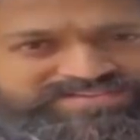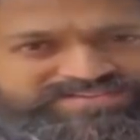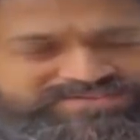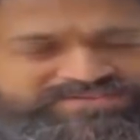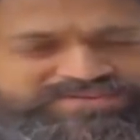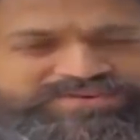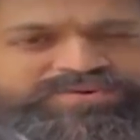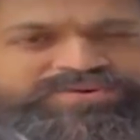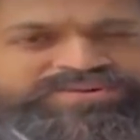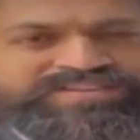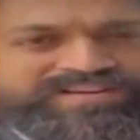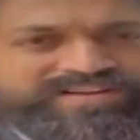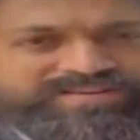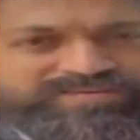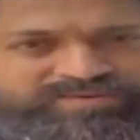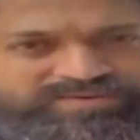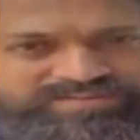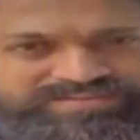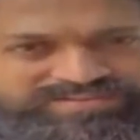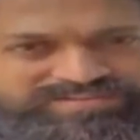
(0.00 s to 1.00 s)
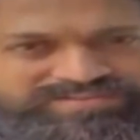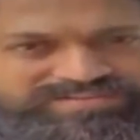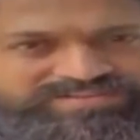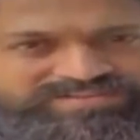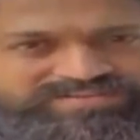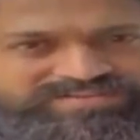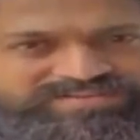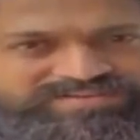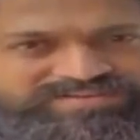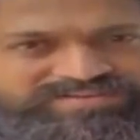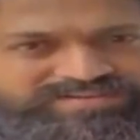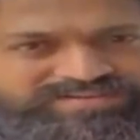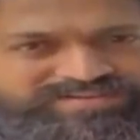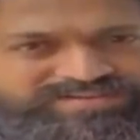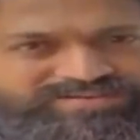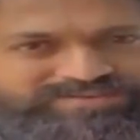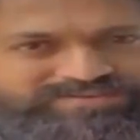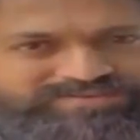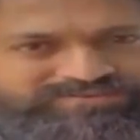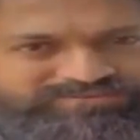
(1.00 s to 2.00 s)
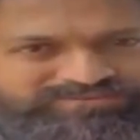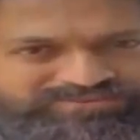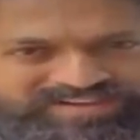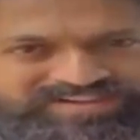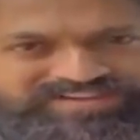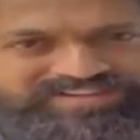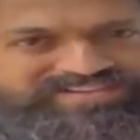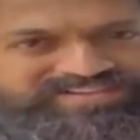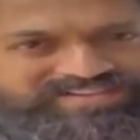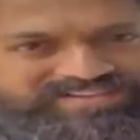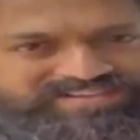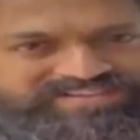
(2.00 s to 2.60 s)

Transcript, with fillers: You know what that was? Faith.